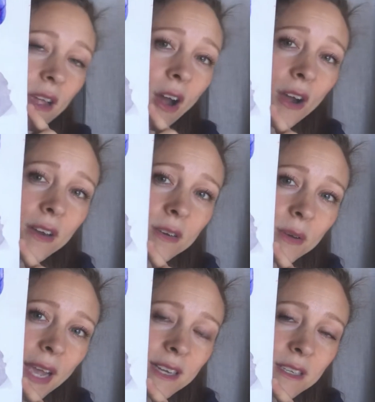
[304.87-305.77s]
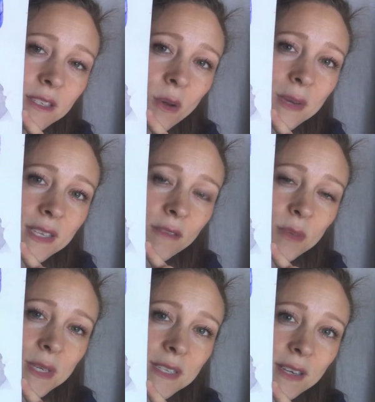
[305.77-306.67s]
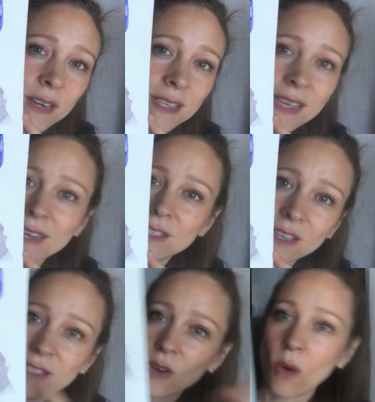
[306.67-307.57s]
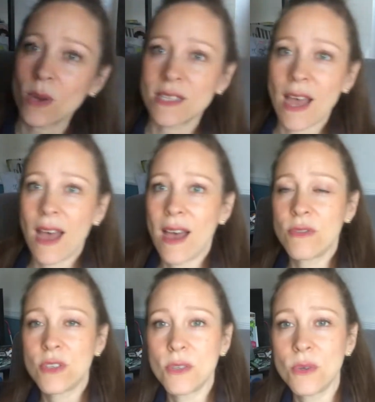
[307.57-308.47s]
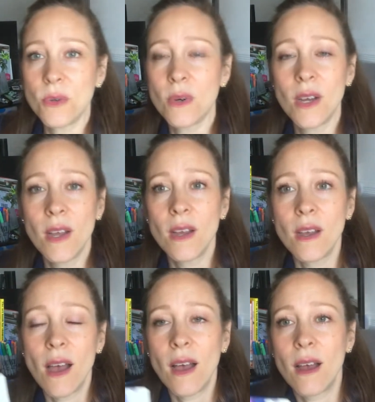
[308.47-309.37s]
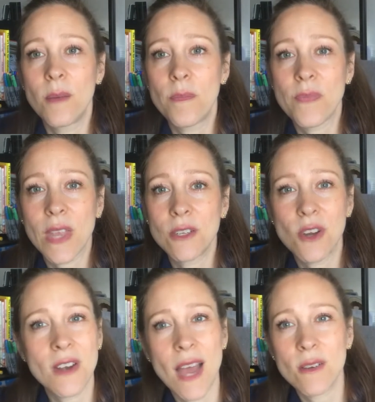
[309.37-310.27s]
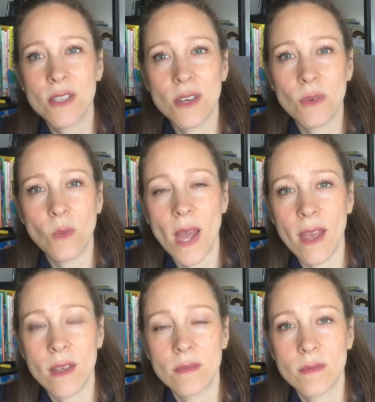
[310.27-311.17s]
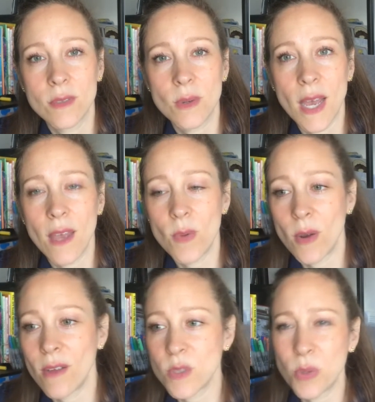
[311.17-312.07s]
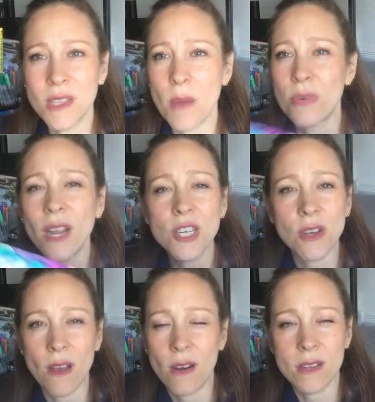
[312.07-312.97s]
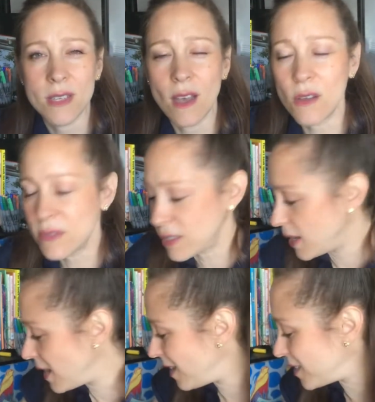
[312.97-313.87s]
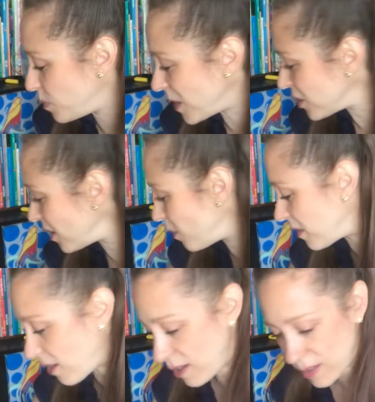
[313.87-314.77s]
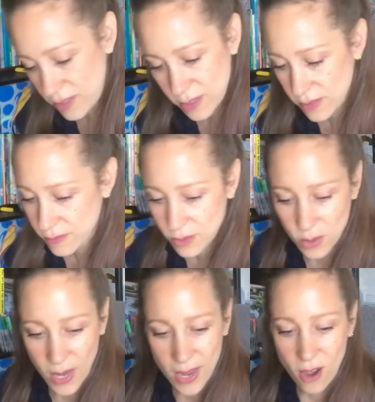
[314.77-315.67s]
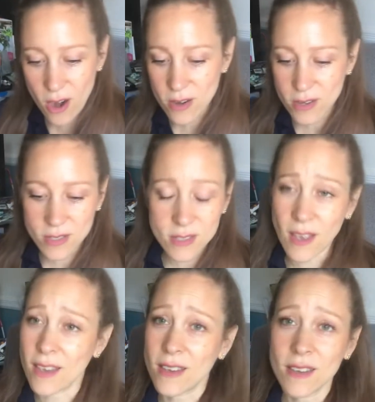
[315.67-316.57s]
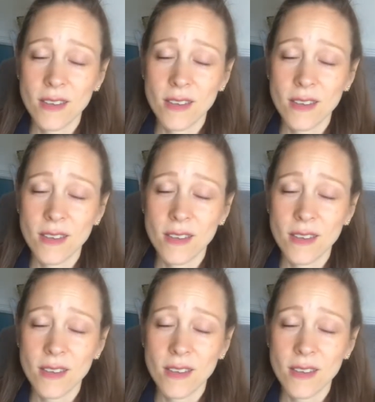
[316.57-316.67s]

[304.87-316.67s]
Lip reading: art. Okay, it doesn't always have to be serious, and it doesn't always have to turn out a certain way. Okay, we don't have to put that pressure on ourselves, especially with art. Okay, art is like,